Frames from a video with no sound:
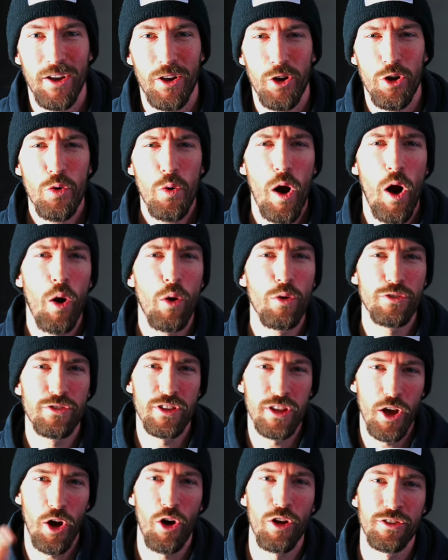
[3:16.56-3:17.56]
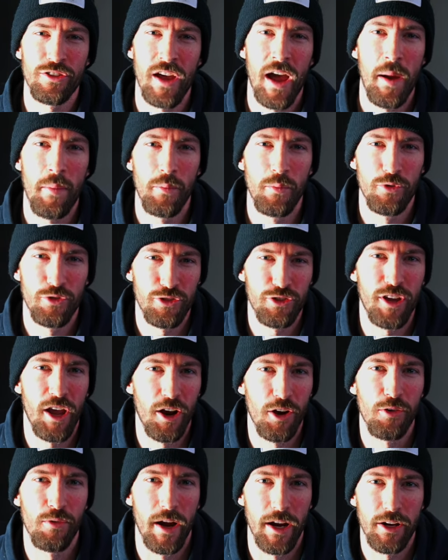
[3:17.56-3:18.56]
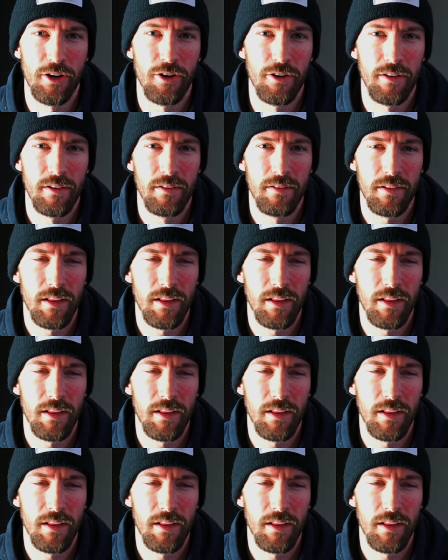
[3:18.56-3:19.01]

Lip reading: Who holds the all-time scare record?